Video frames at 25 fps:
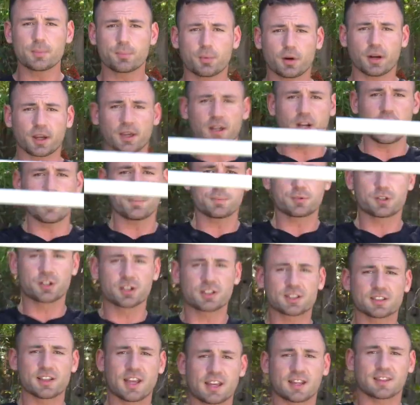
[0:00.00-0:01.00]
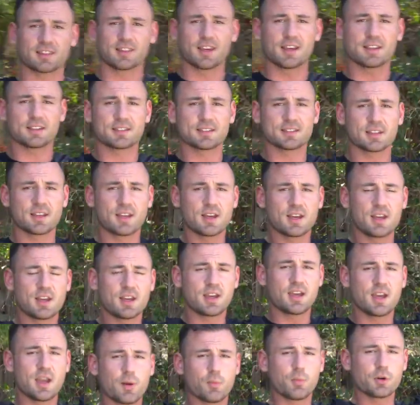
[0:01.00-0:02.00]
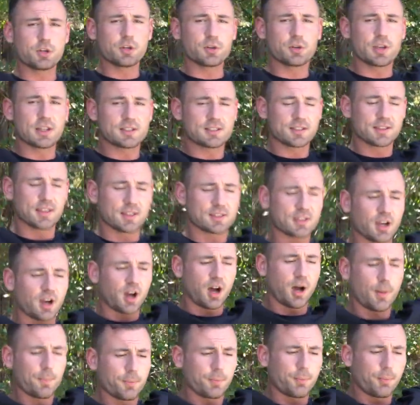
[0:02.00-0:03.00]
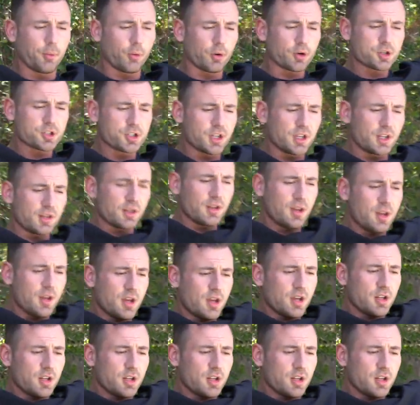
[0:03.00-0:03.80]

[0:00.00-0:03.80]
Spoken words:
bring it up just like this. And when you get to the top portion,